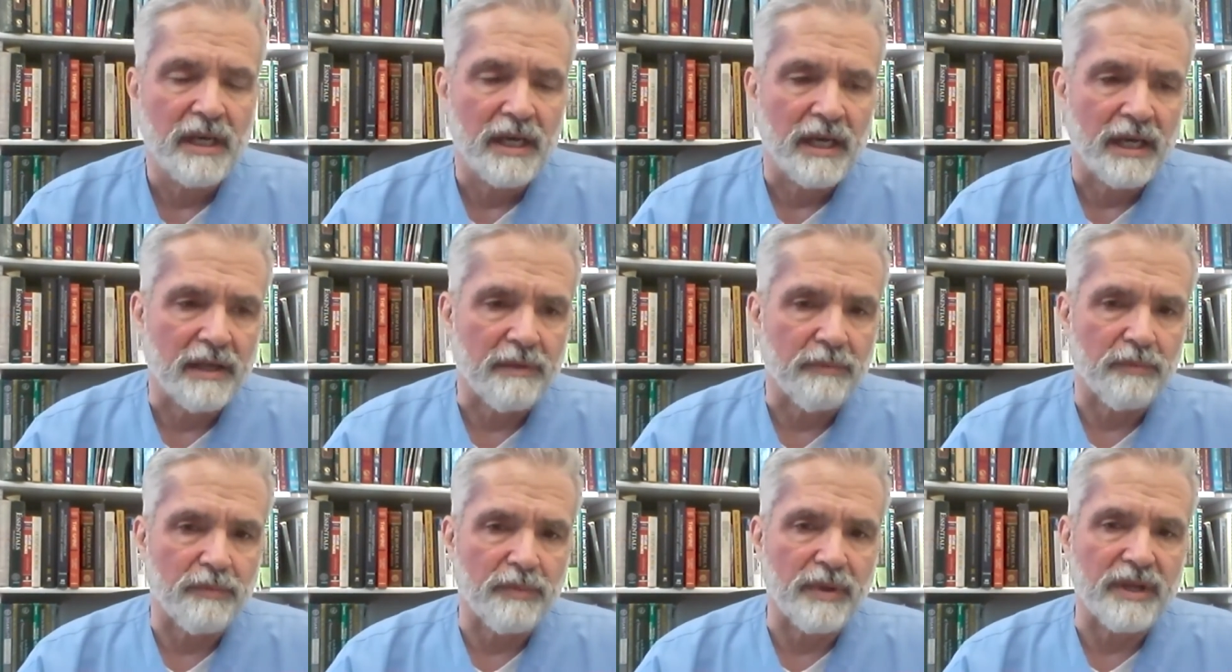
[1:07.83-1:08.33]

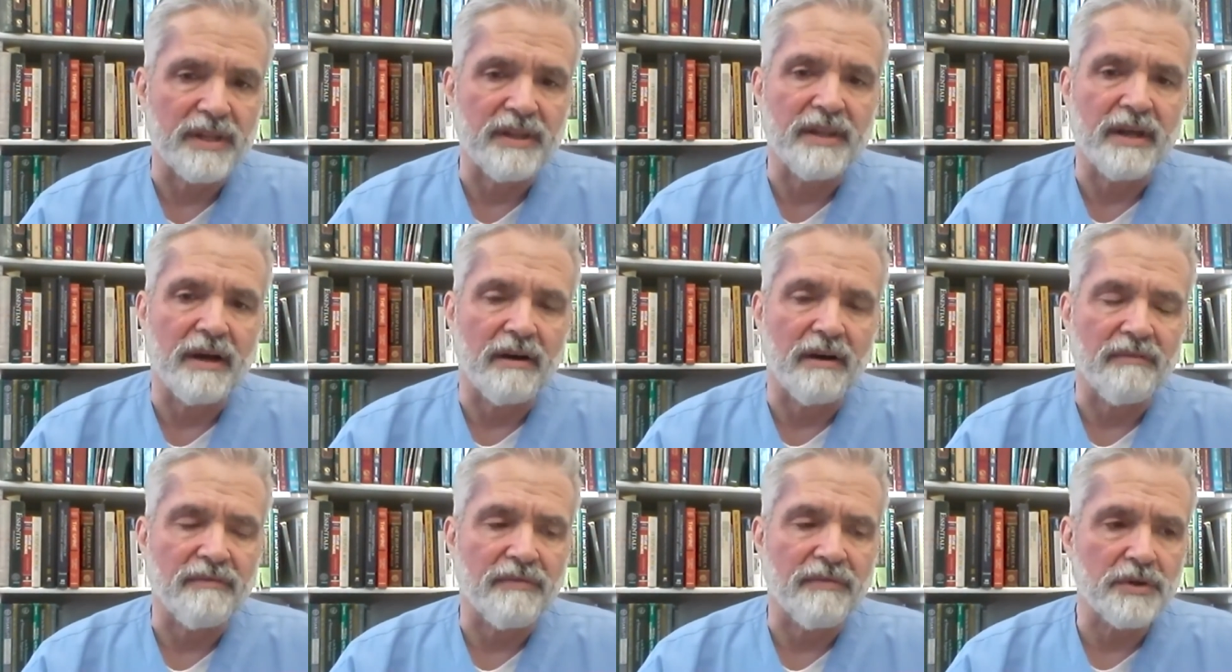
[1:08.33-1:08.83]
And but
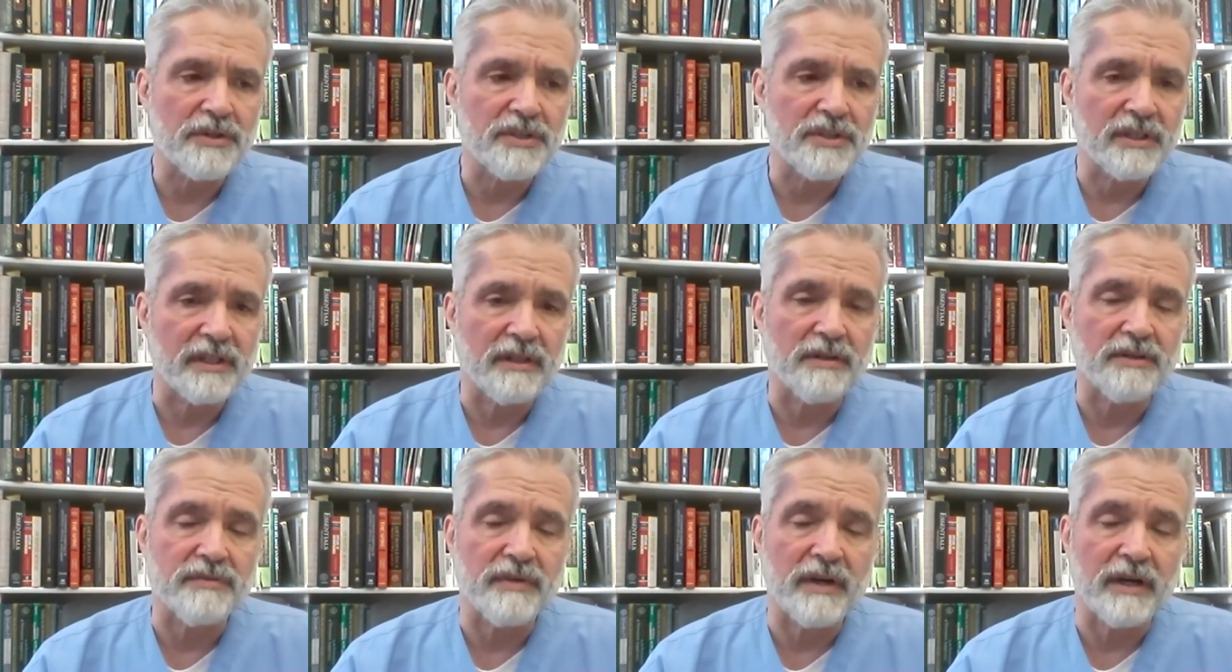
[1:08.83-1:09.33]

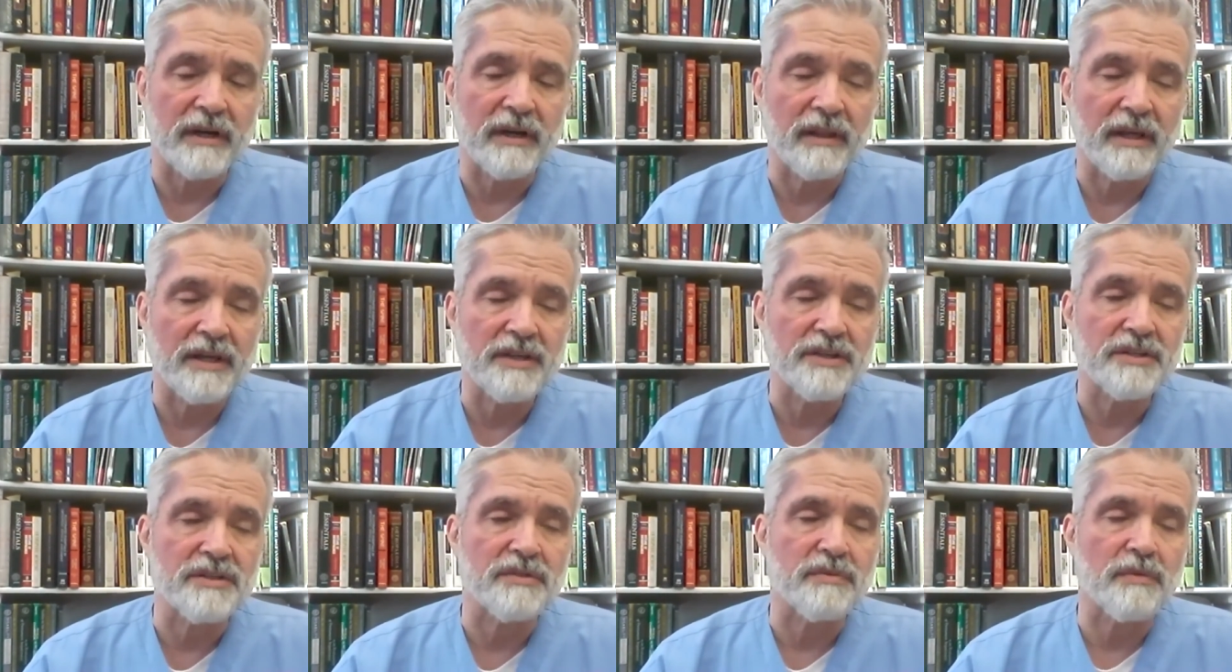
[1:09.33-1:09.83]
unfortunately, those
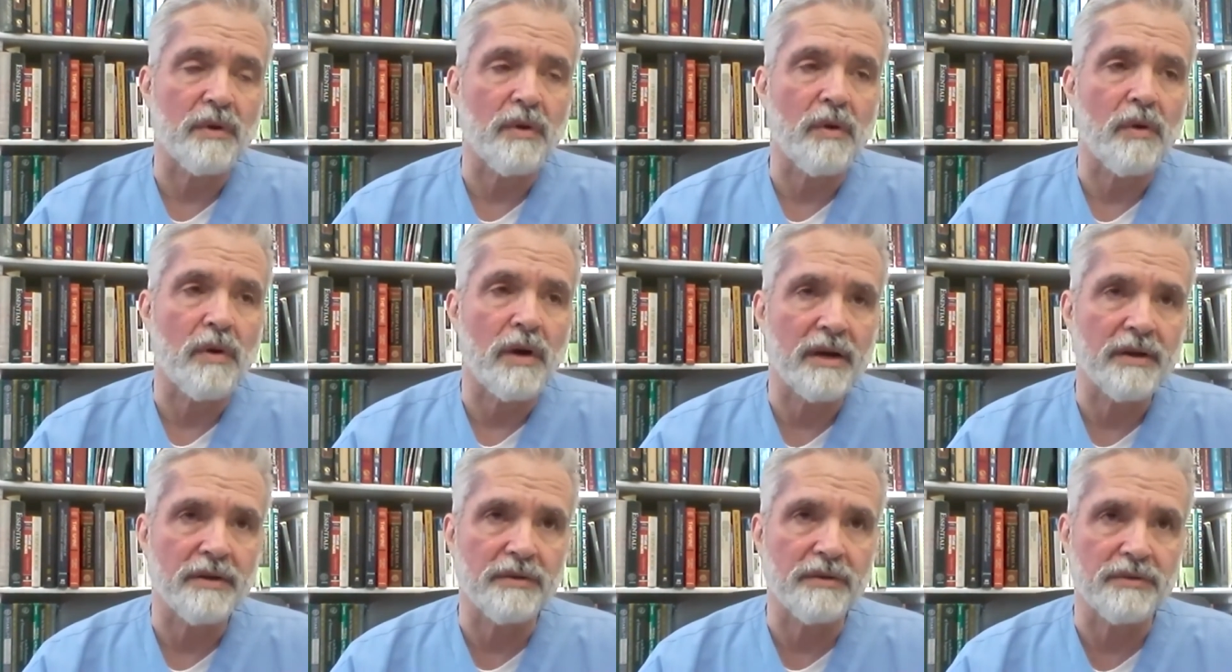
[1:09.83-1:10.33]
regulations
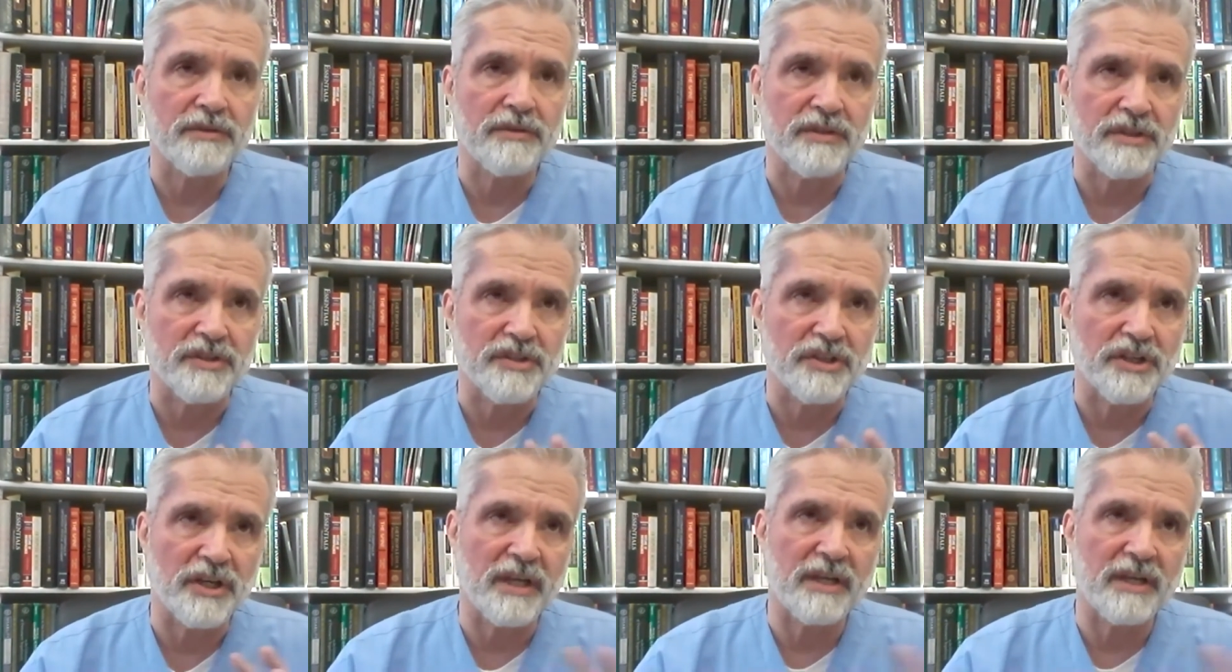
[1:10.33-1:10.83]
require you to
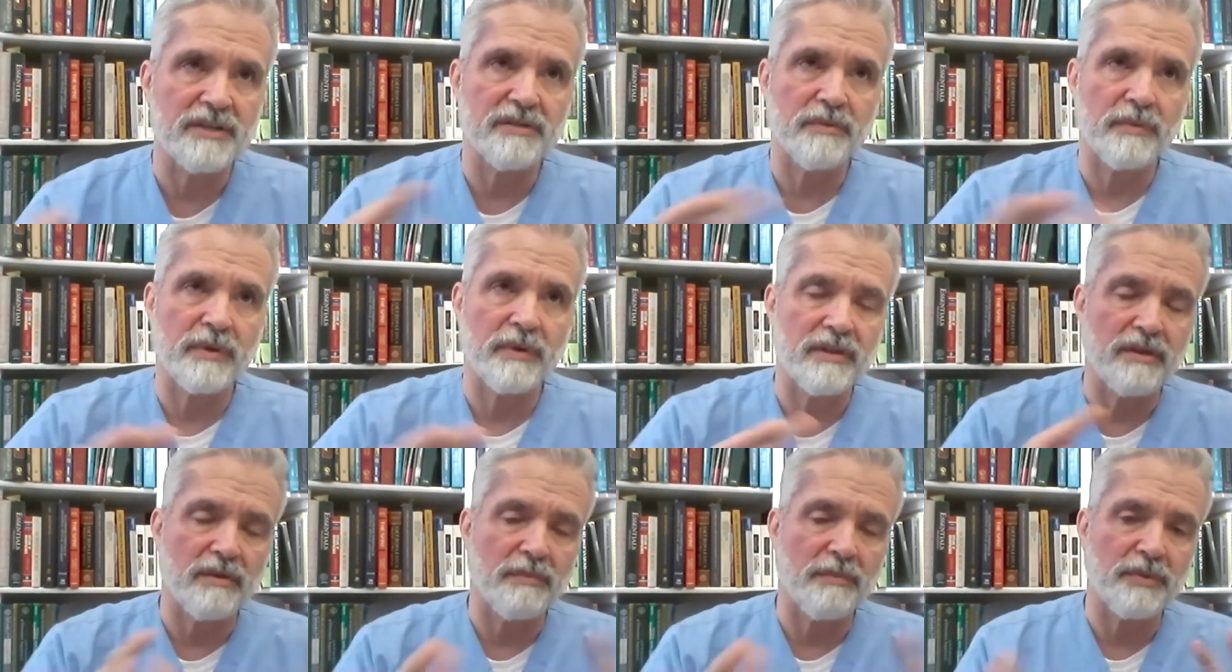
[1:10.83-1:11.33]
change the
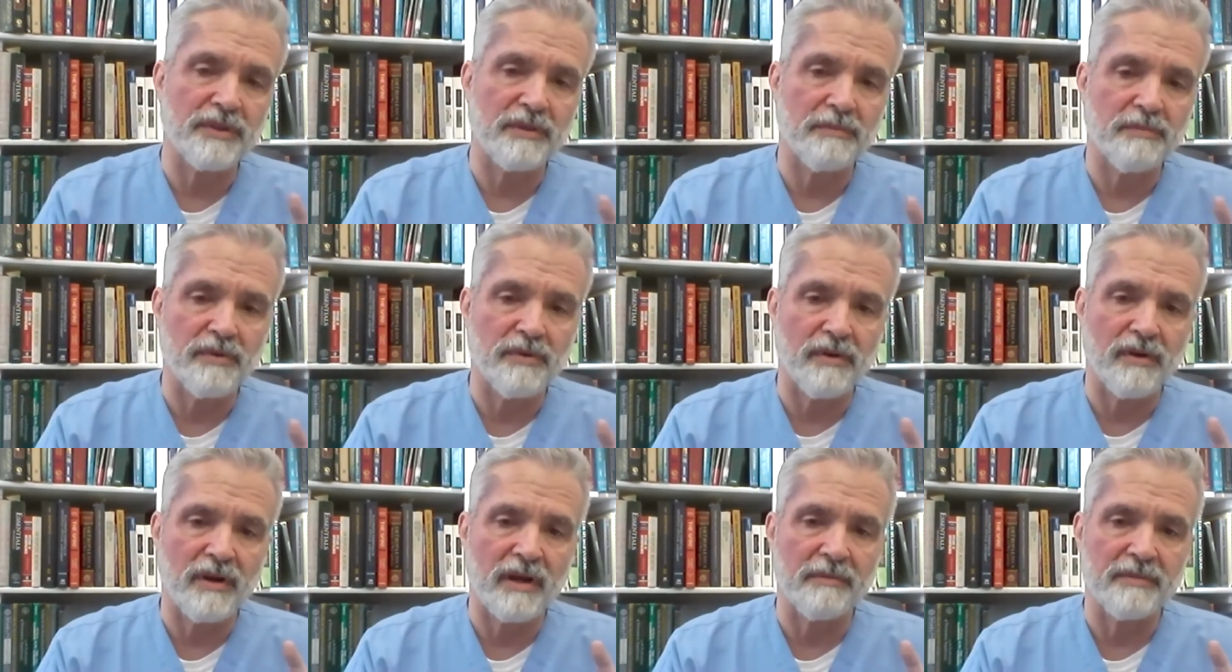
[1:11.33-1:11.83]
way that you put the
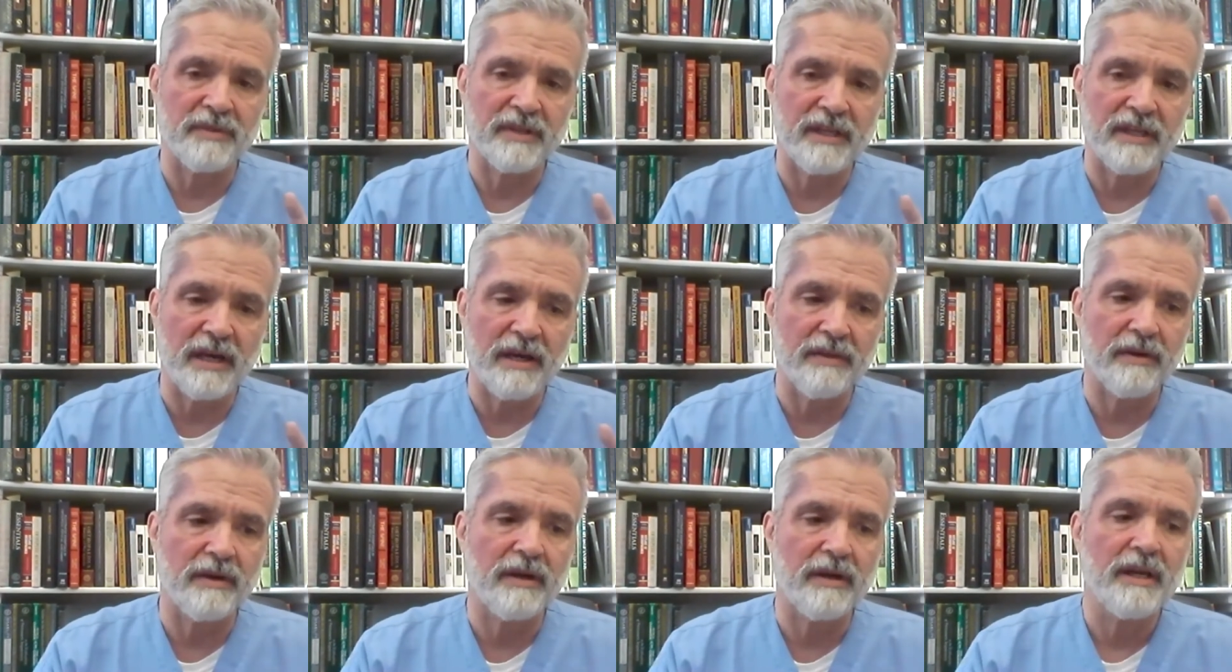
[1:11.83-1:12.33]
program
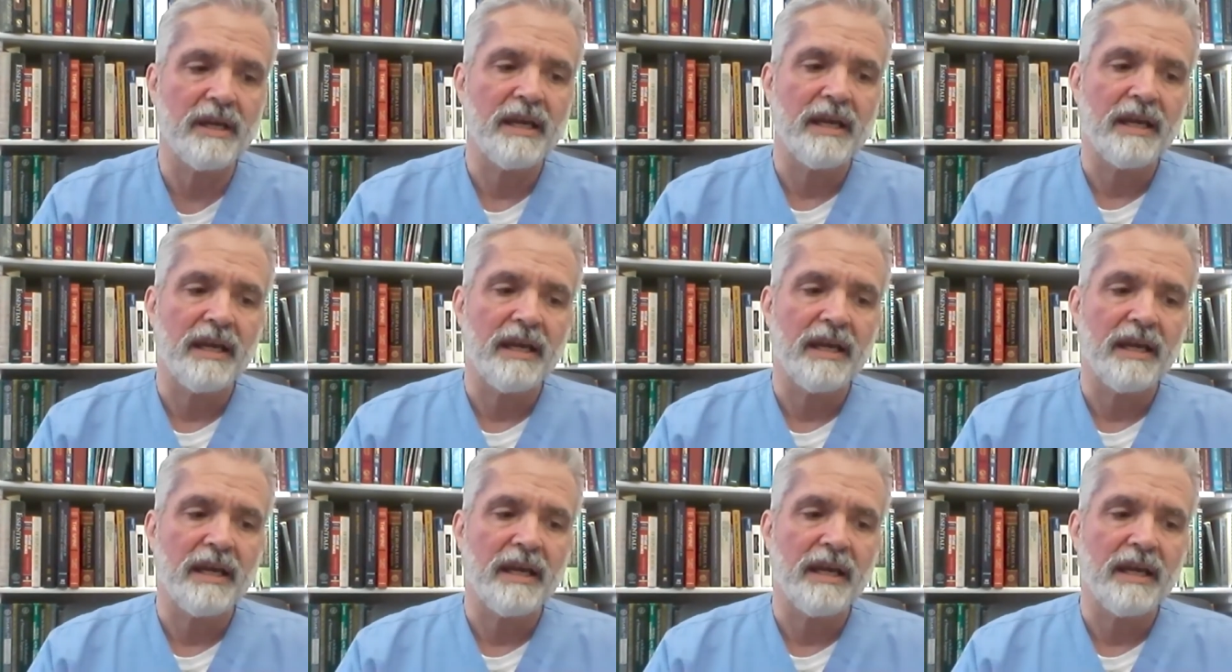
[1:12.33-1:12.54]
together,